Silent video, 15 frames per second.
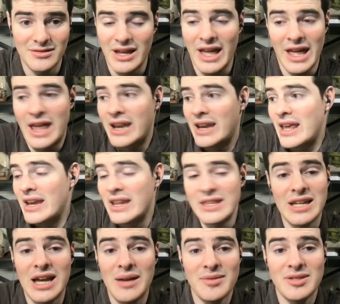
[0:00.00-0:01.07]
and
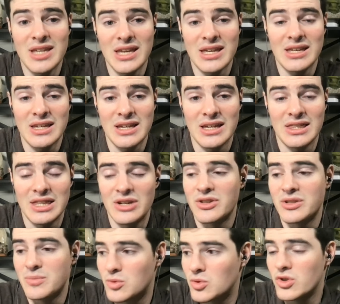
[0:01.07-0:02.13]
anytime you take a hit, there
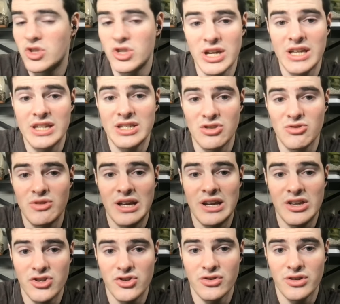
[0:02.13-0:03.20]
is more chance that you get
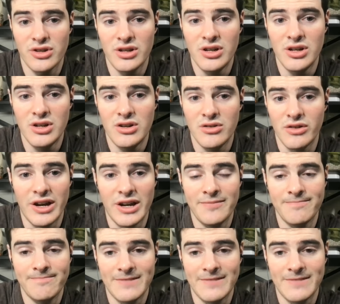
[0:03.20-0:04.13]
injured, right?